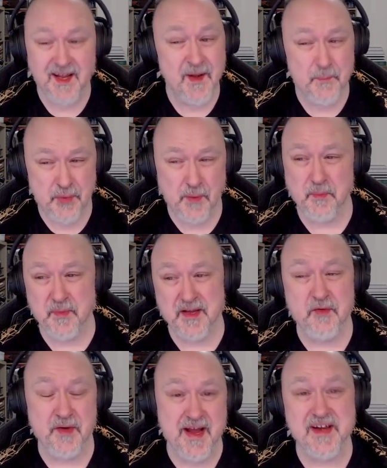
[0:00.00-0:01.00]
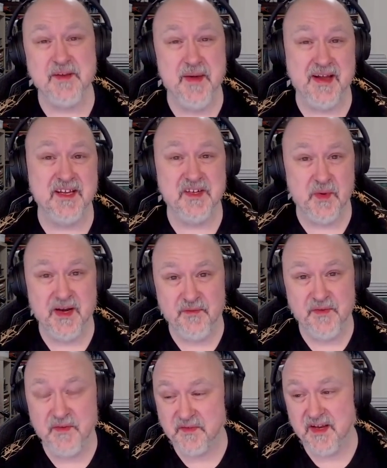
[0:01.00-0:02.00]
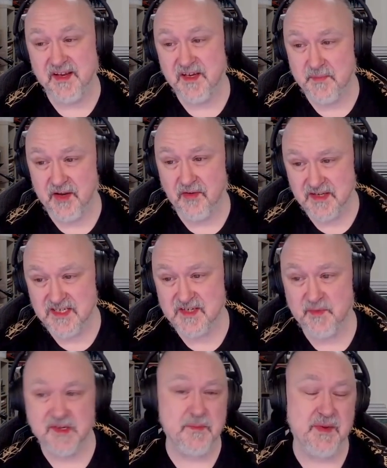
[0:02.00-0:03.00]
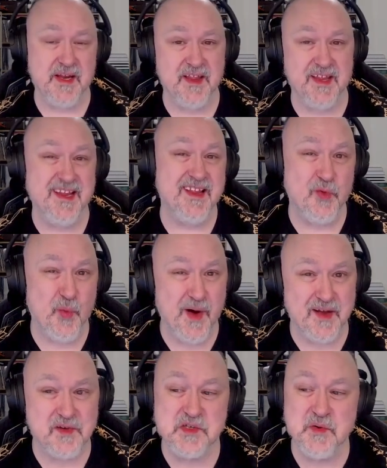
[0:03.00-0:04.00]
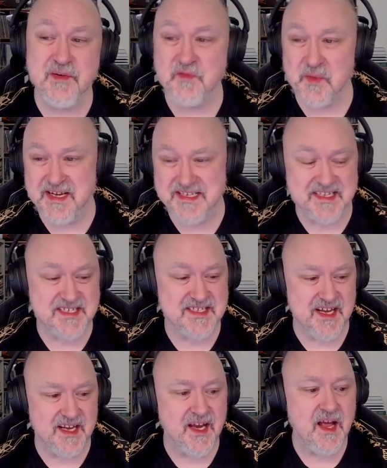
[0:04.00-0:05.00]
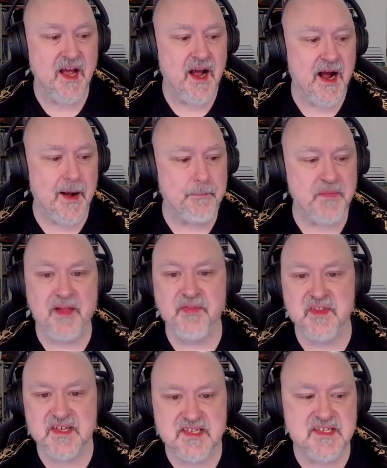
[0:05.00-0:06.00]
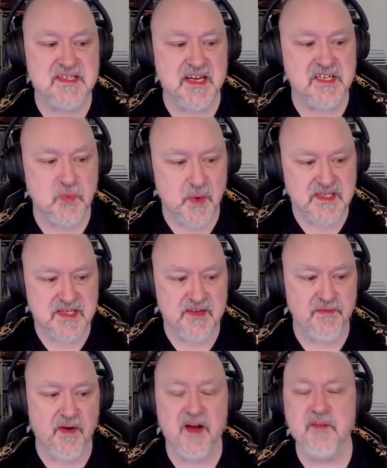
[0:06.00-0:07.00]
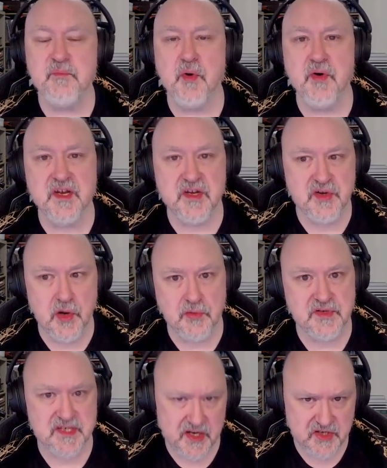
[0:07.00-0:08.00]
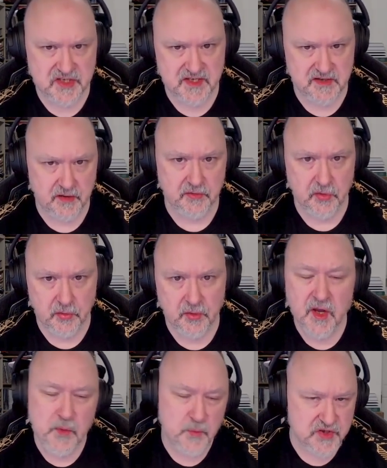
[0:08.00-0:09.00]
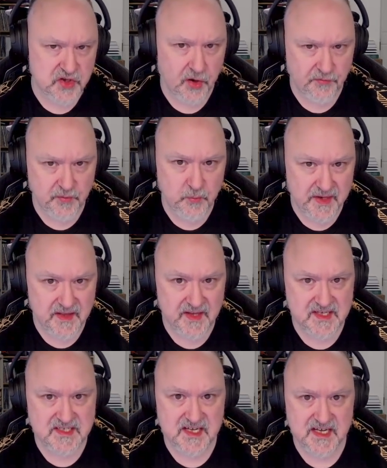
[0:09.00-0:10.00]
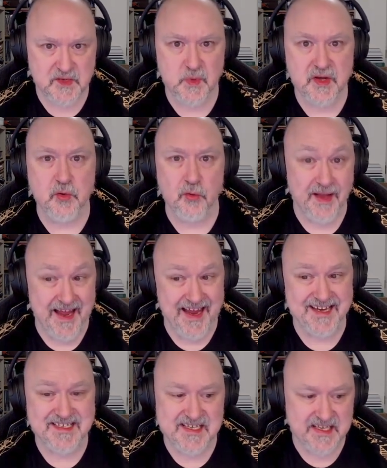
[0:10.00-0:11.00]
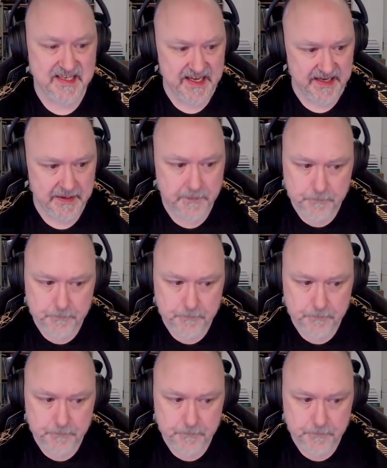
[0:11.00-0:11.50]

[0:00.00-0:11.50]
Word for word: probably created back in 2015, to be honest, to be in the Round 2 of 2016. And this is a 25-point no-touch Sudoku, which often these days we call Anti-King.